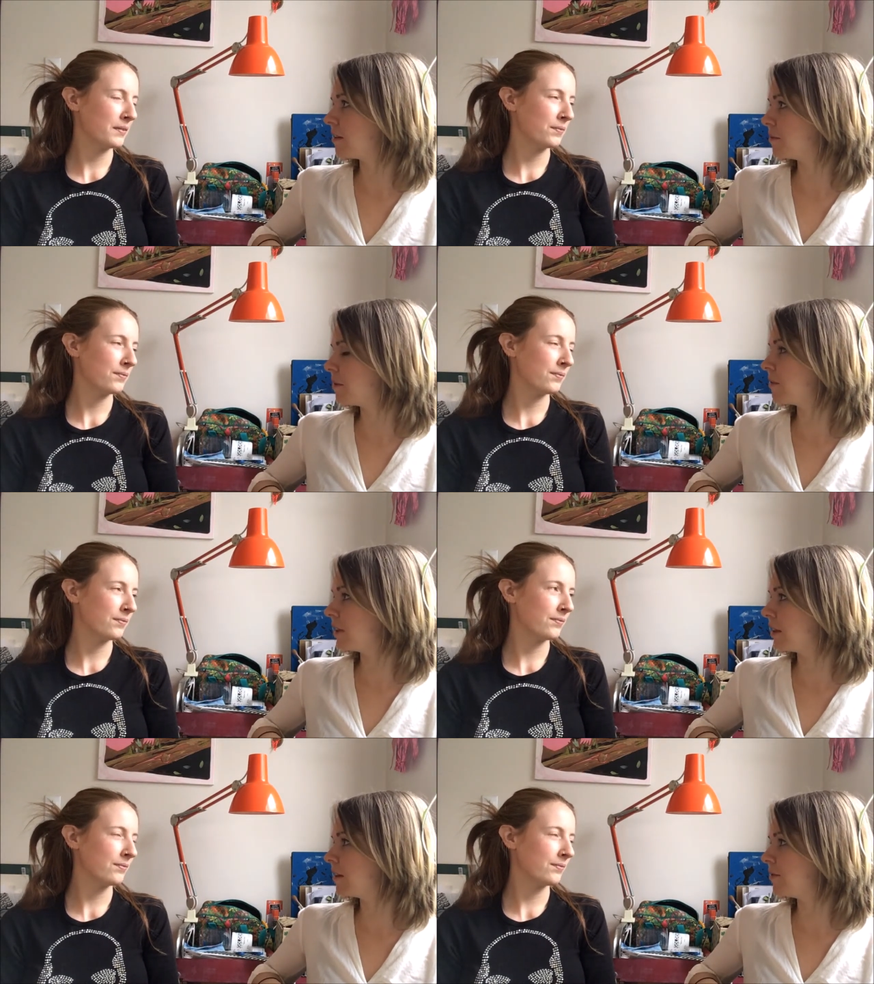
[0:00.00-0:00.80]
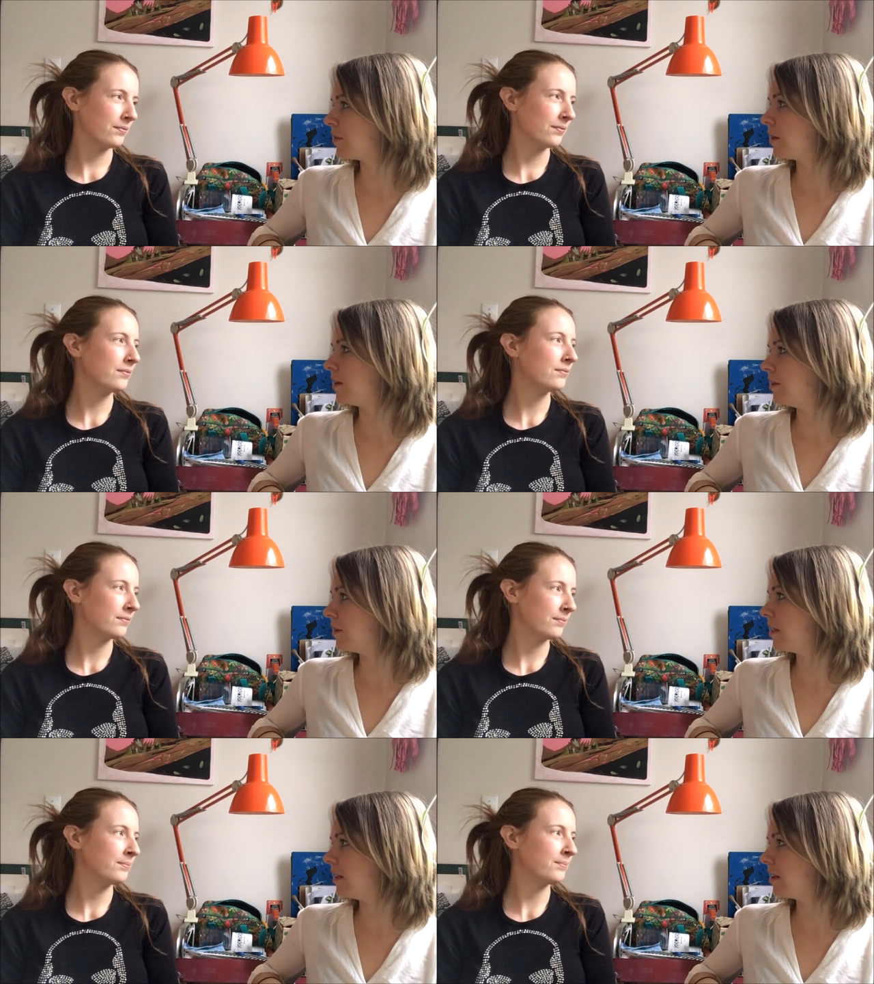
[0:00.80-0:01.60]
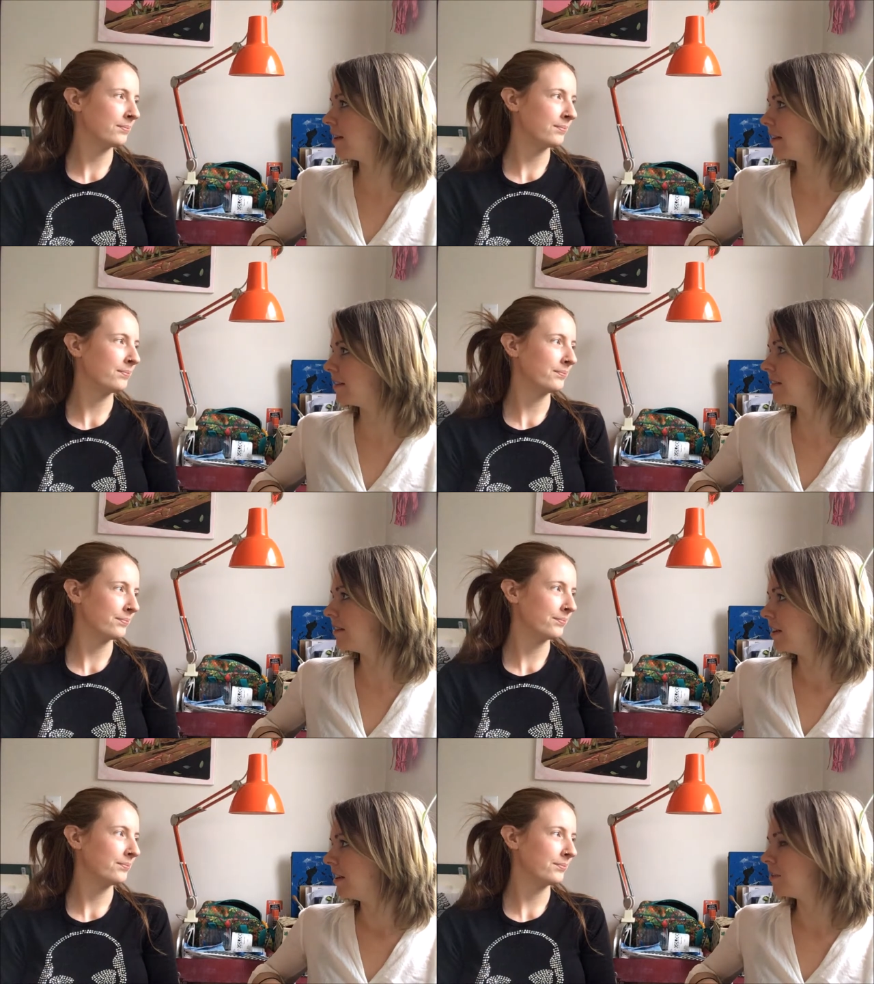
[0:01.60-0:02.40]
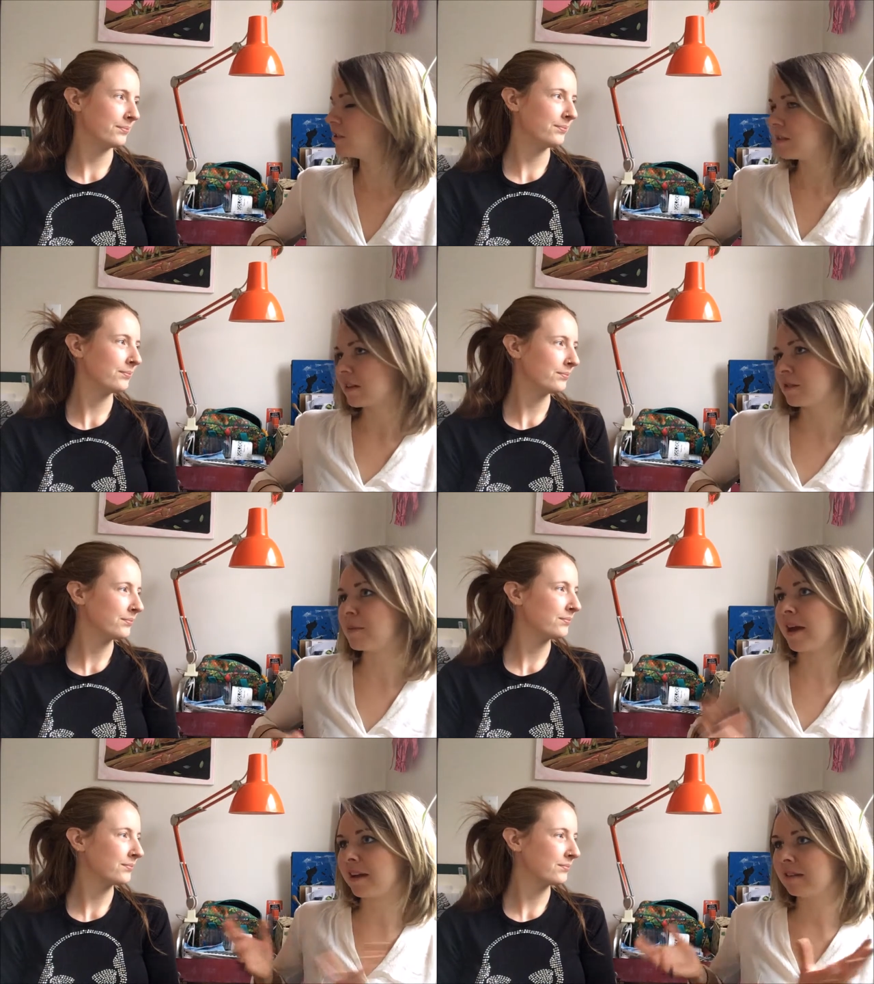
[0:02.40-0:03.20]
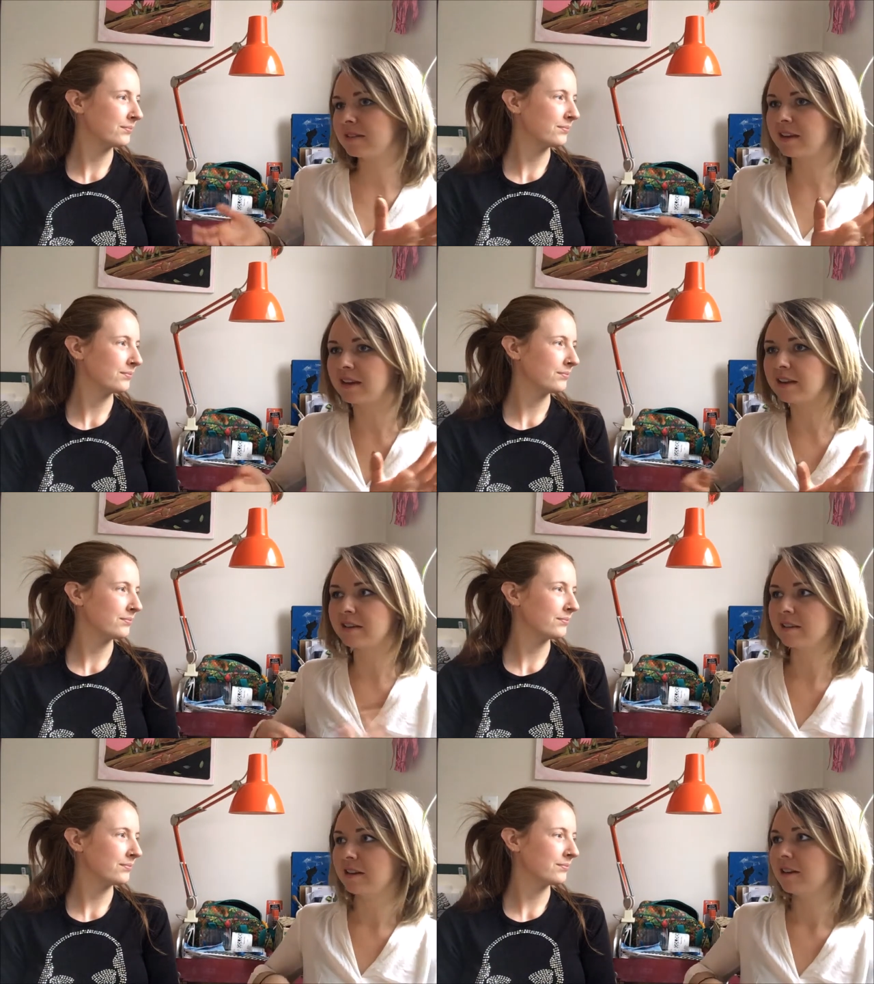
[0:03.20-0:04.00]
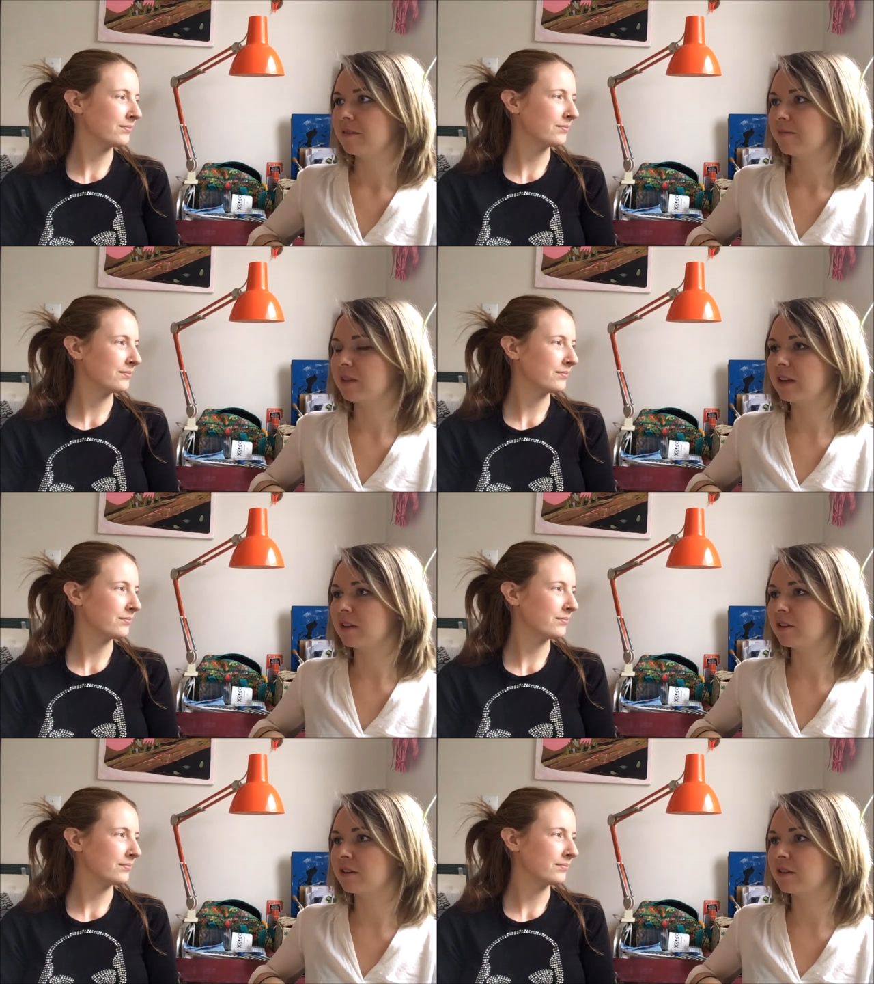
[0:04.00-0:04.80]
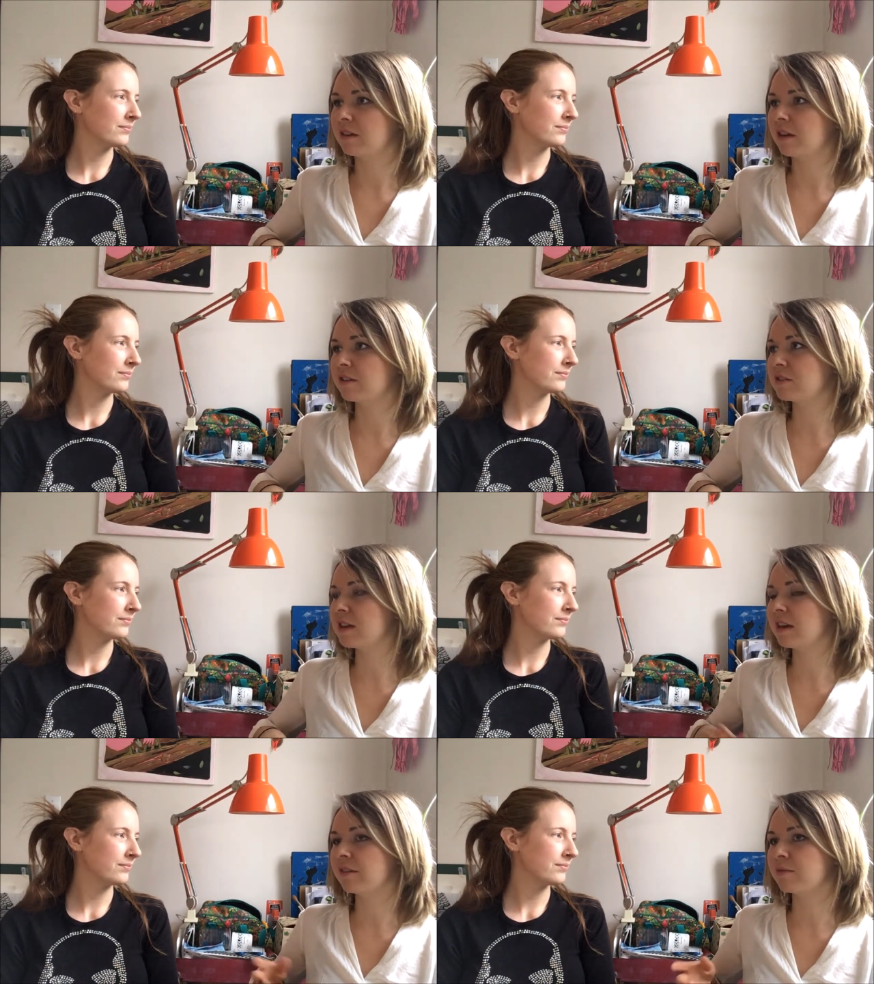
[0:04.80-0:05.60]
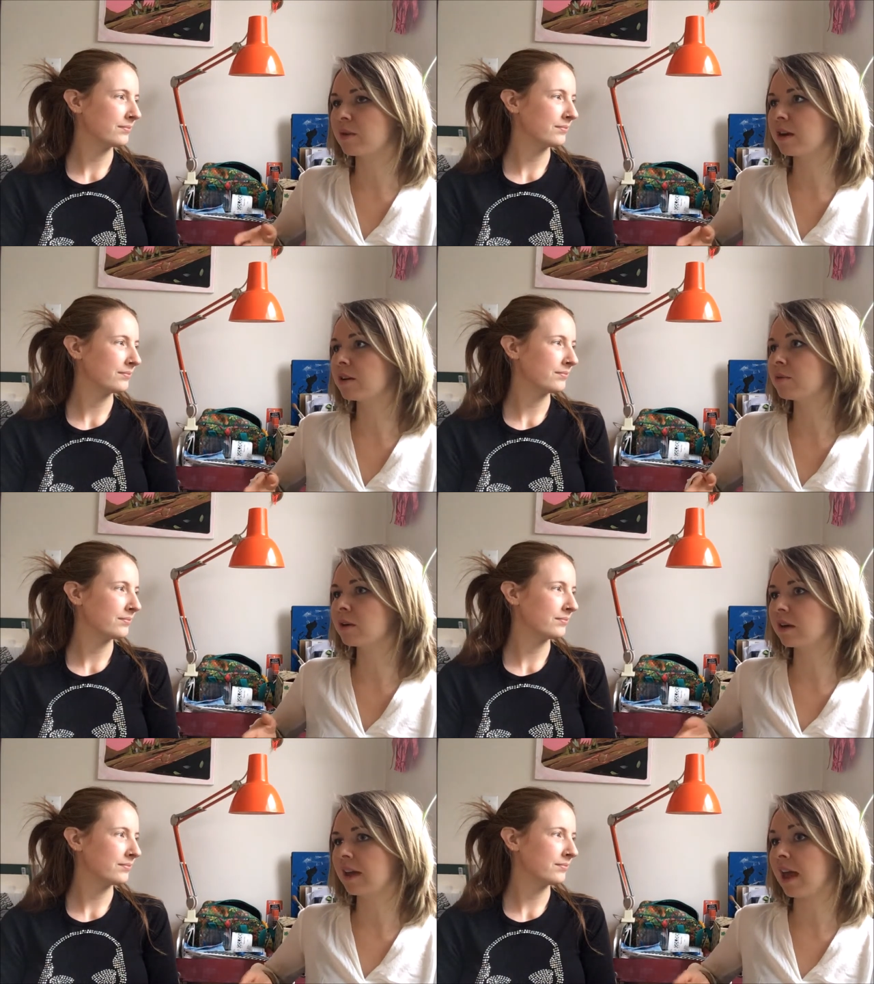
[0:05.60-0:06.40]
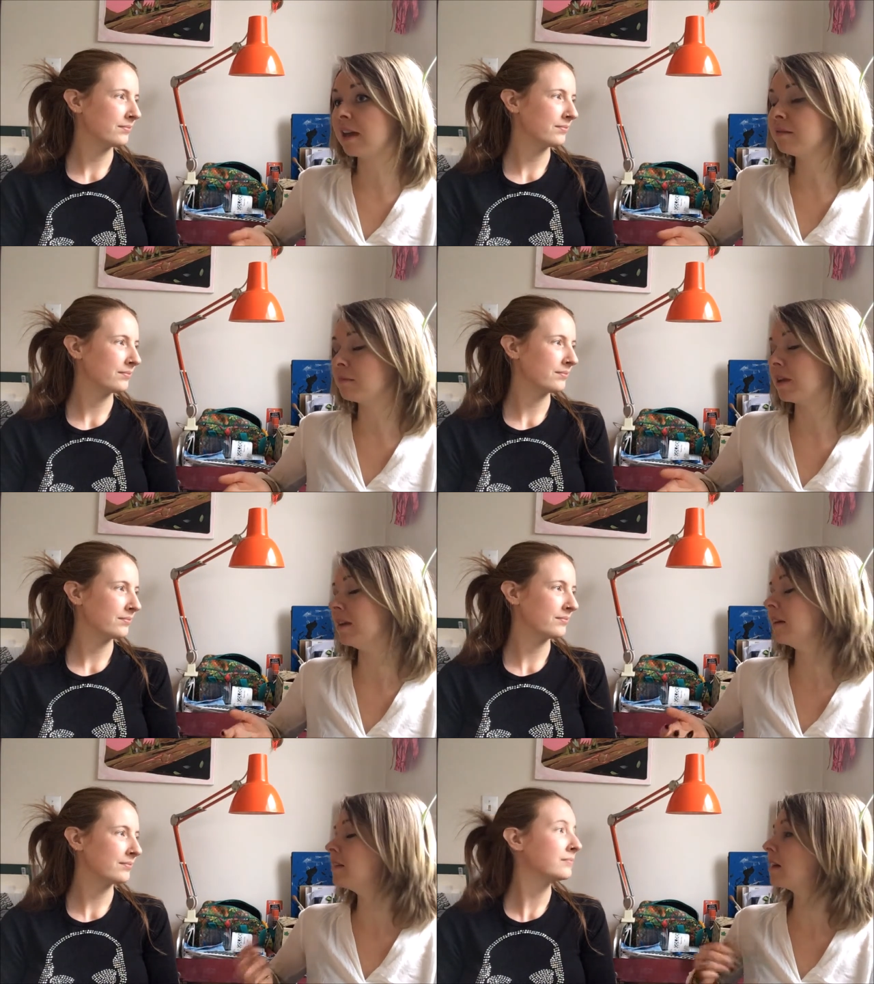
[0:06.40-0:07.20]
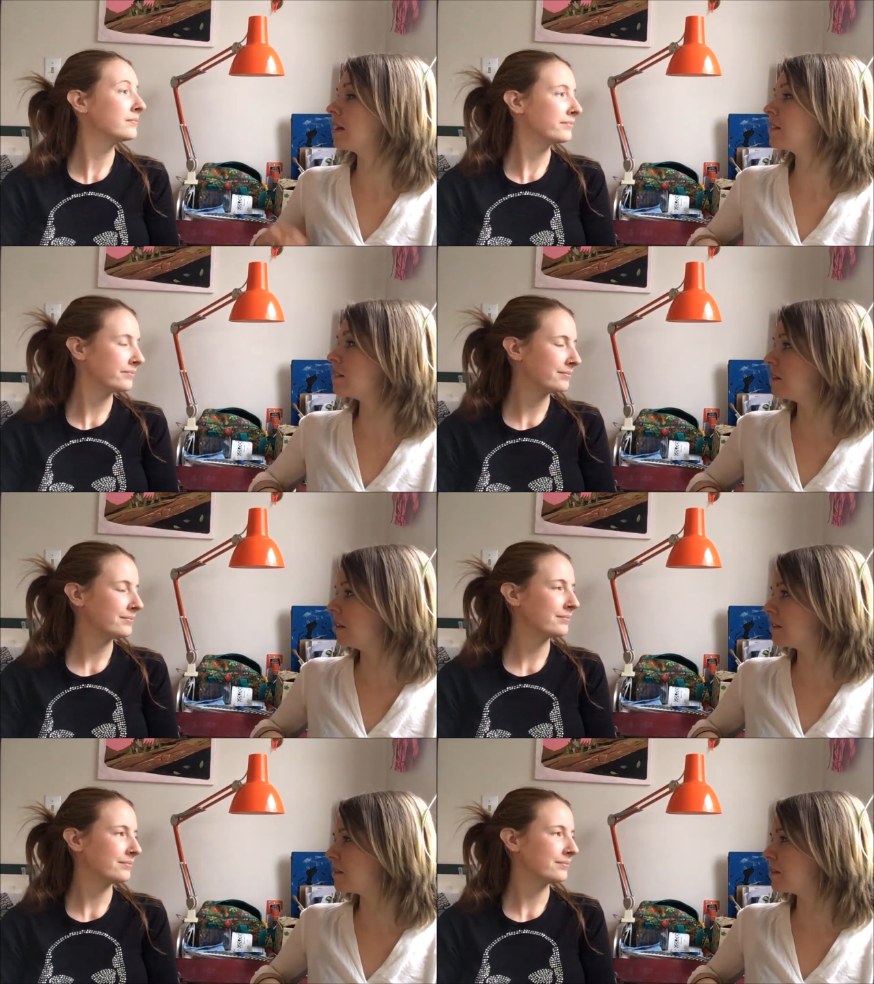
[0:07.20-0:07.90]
Speaker 1: that'll be really good for you, I think, mm-hmm. and just expand like like your understanding of where your work can be. Like it doesn't